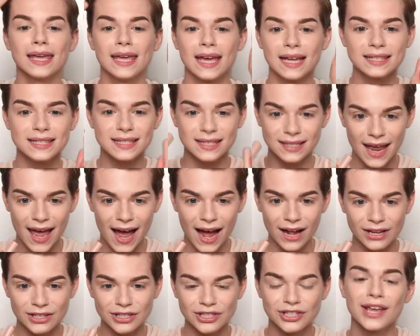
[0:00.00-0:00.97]
get
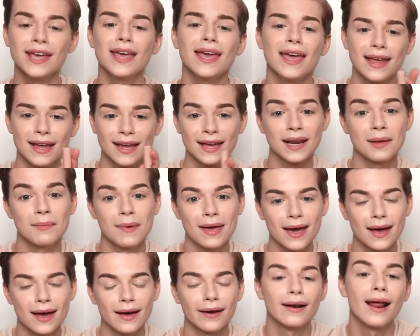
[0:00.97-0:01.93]
snatched, and get a
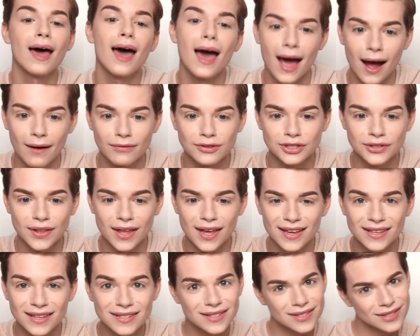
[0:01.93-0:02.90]
man after
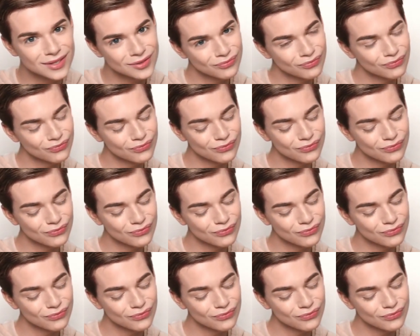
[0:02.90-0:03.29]
this.